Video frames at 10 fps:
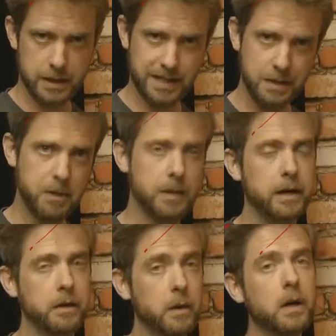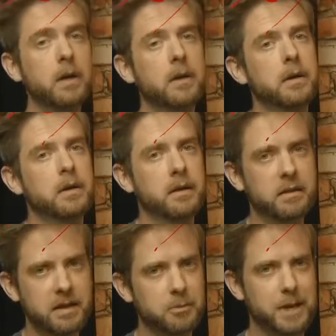Keep in mind, though, that
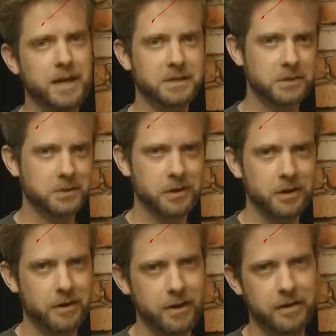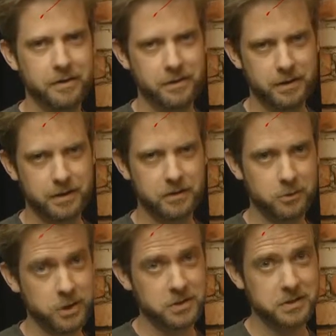these patches are under
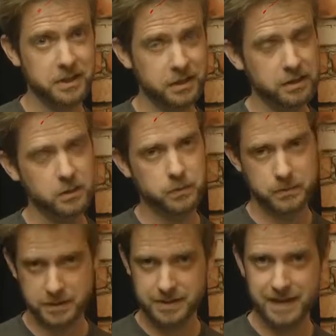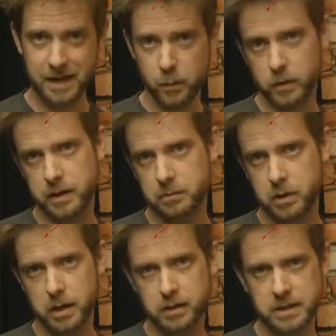construction still. It's a slight work in
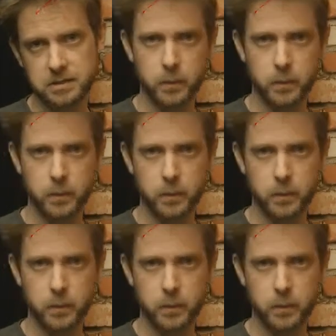progress.